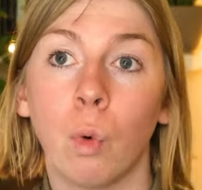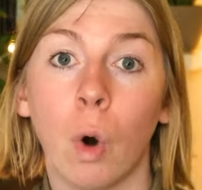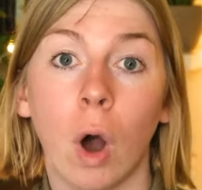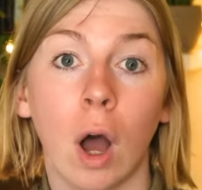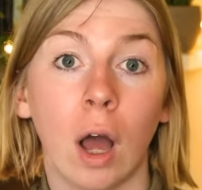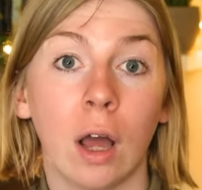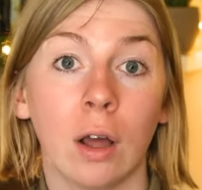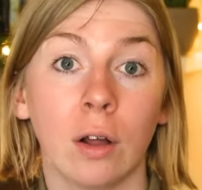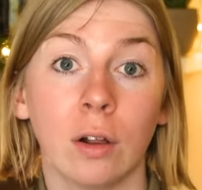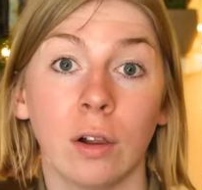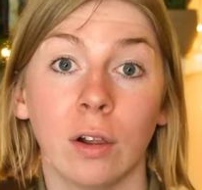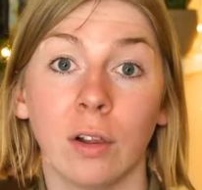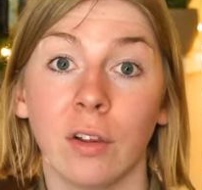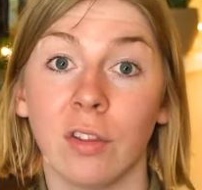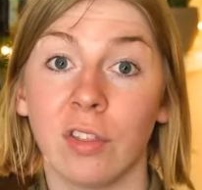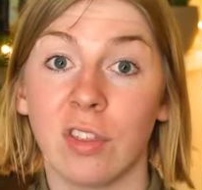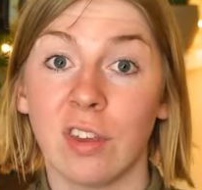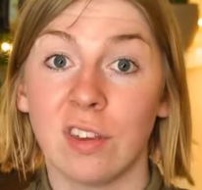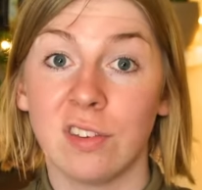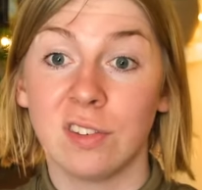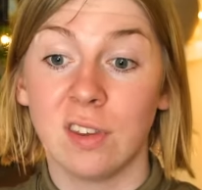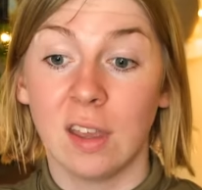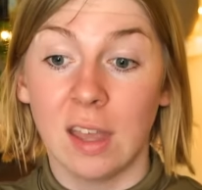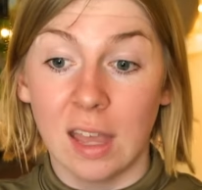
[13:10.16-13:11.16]
while
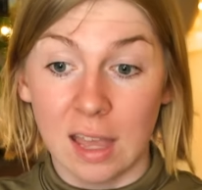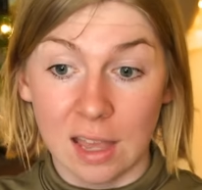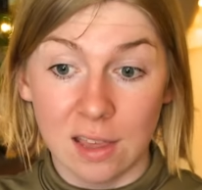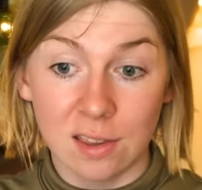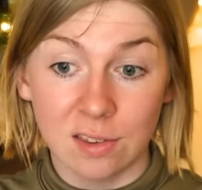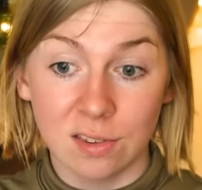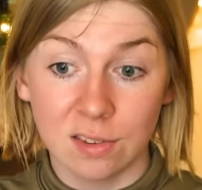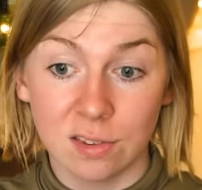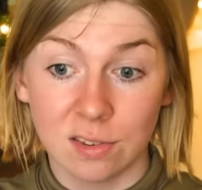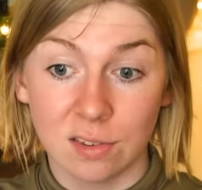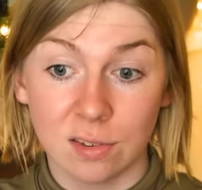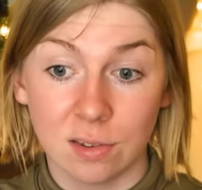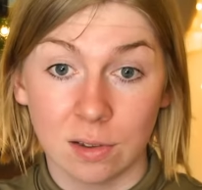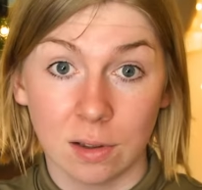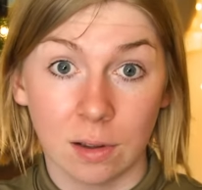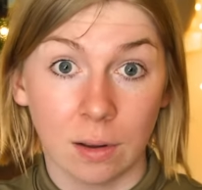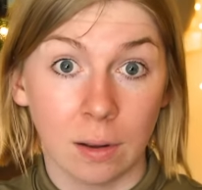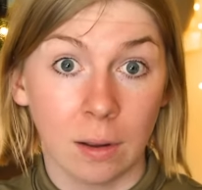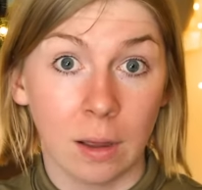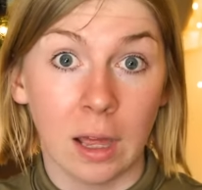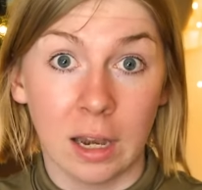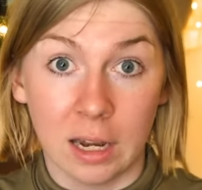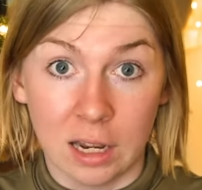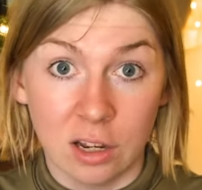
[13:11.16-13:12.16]
this is
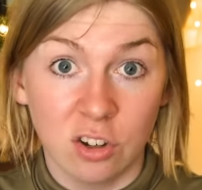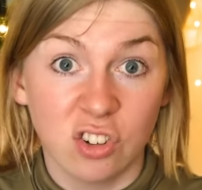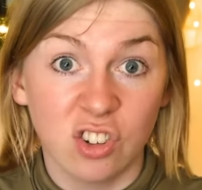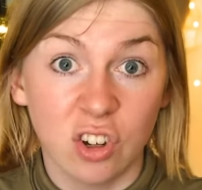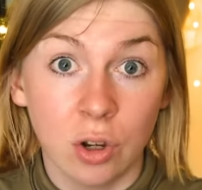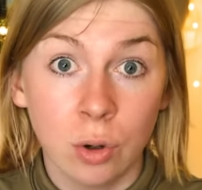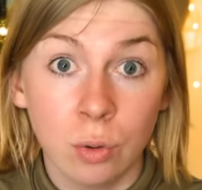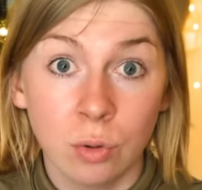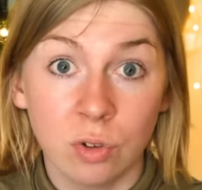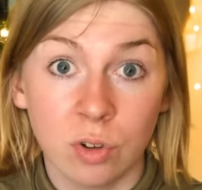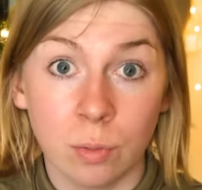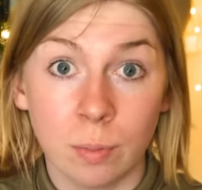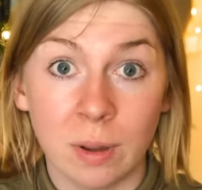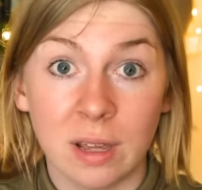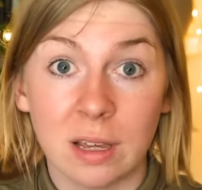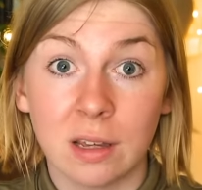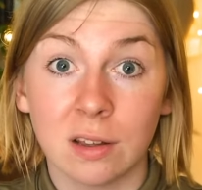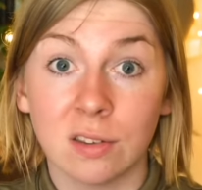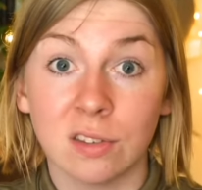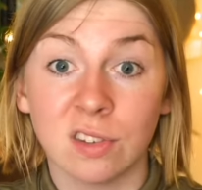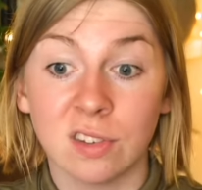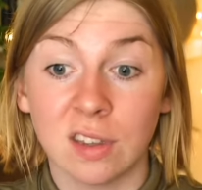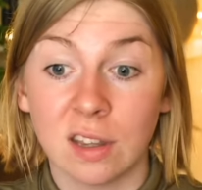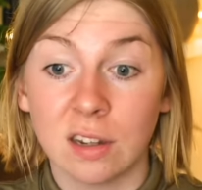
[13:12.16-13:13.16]
an issue to be
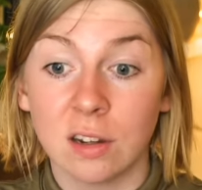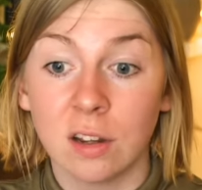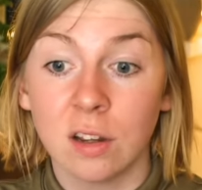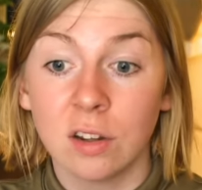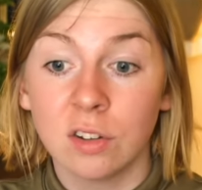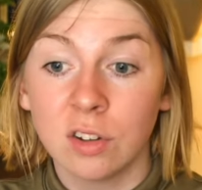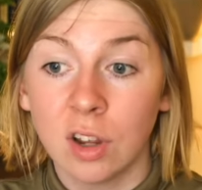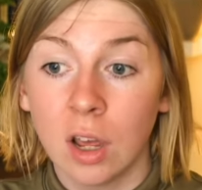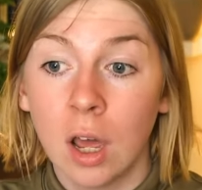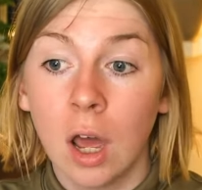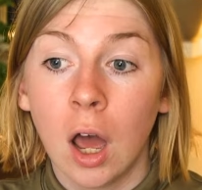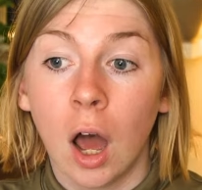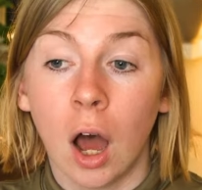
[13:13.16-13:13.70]
considered,